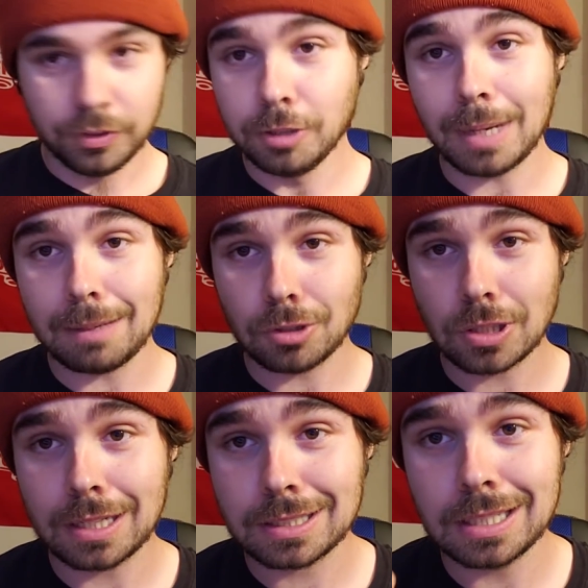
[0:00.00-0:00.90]
You might even
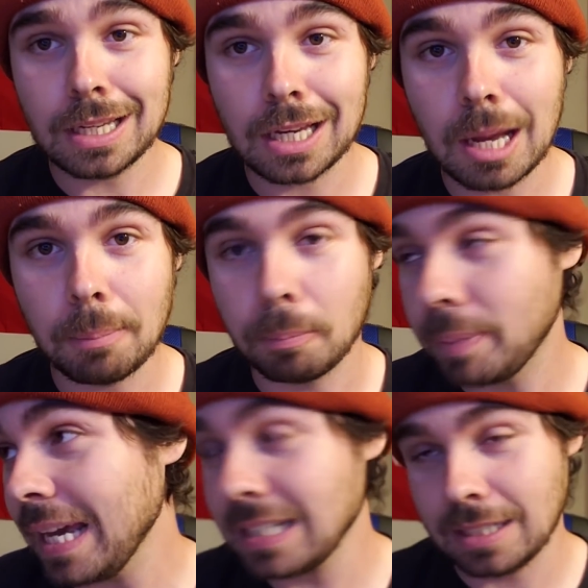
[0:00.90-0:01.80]
try to sneak a couple
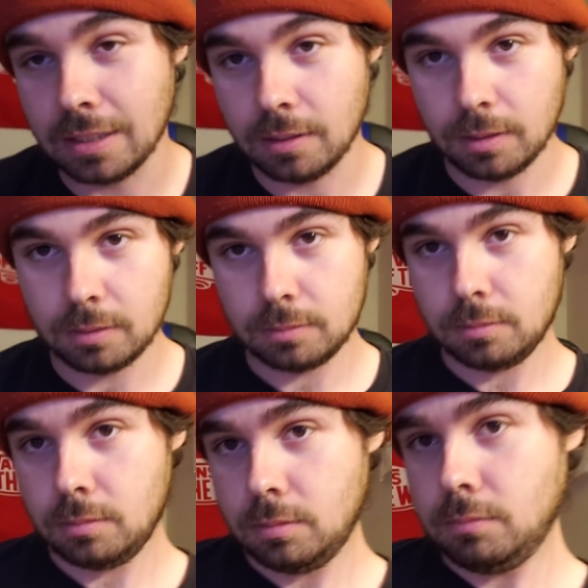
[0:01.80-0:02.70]
pics in there, like,
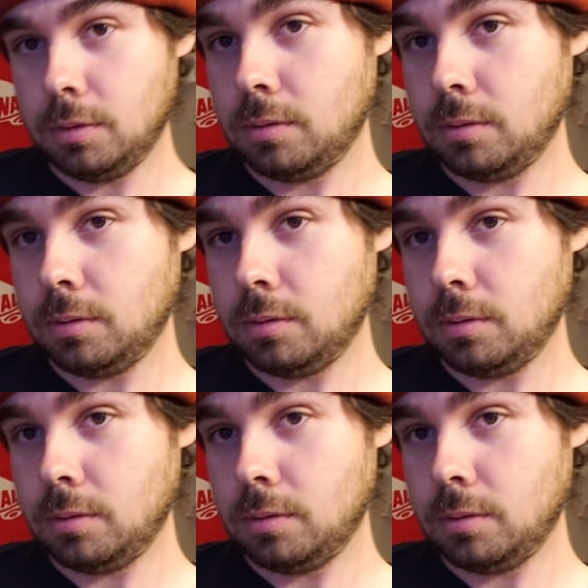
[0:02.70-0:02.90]
oh, let